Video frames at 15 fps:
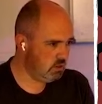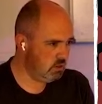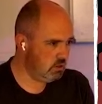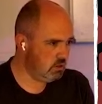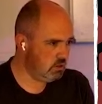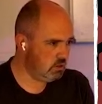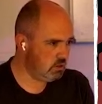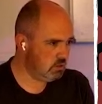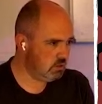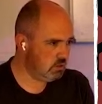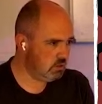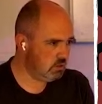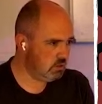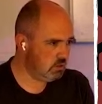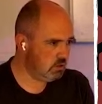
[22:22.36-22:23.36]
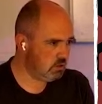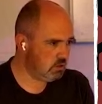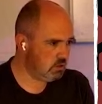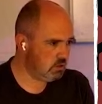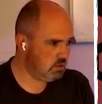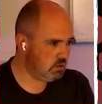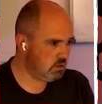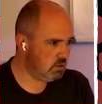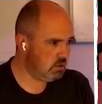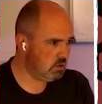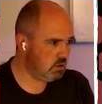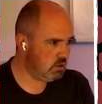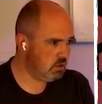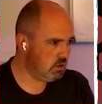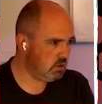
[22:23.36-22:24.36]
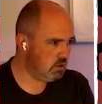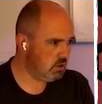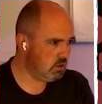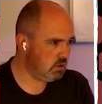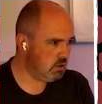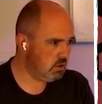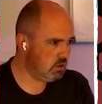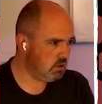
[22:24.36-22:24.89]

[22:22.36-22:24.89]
Nothing is said.